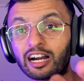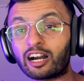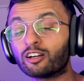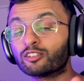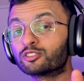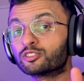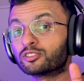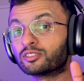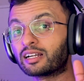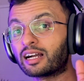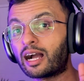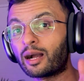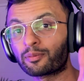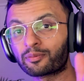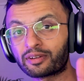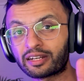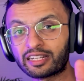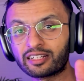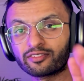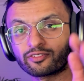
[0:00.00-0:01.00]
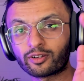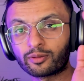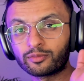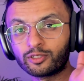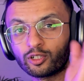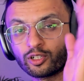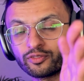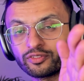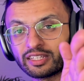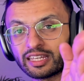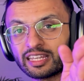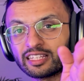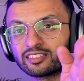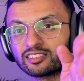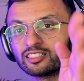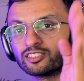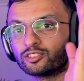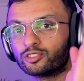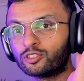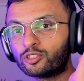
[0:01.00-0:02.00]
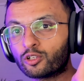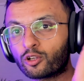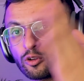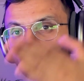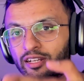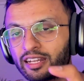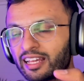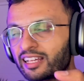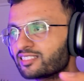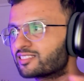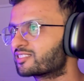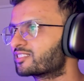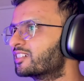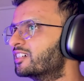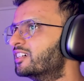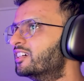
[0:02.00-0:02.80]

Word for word: how to upgrade from YOLO v eight to YOLO N A S.